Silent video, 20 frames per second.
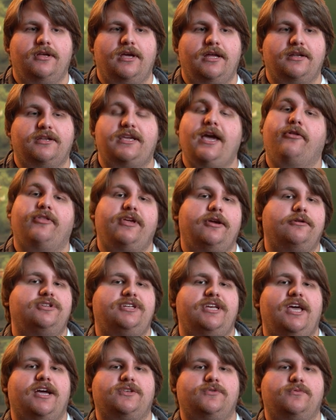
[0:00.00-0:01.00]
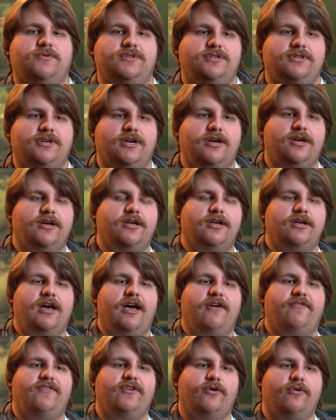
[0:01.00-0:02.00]
and Keldeo G X, which uh,
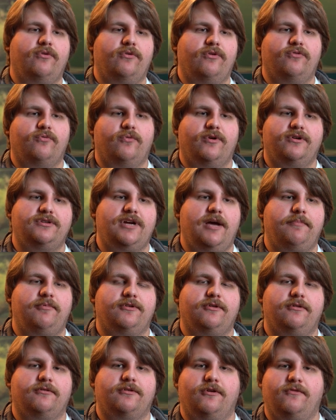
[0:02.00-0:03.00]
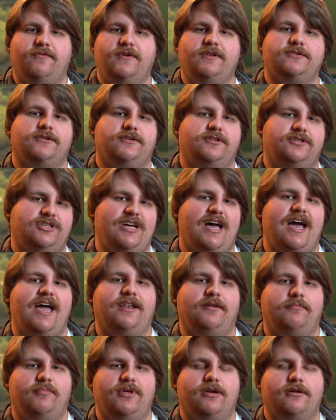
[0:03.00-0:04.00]
I feel is where Tapu Koko V is going to
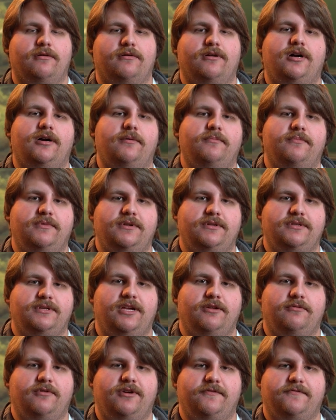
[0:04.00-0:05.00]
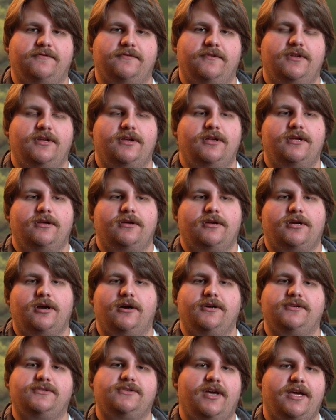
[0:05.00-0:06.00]
shine and Pikarom and get rid of more
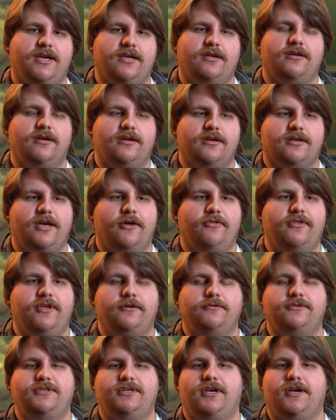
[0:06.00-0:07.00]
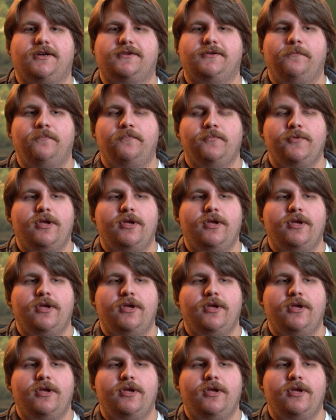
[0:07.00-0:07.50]
cards like uh, Keldeo G X.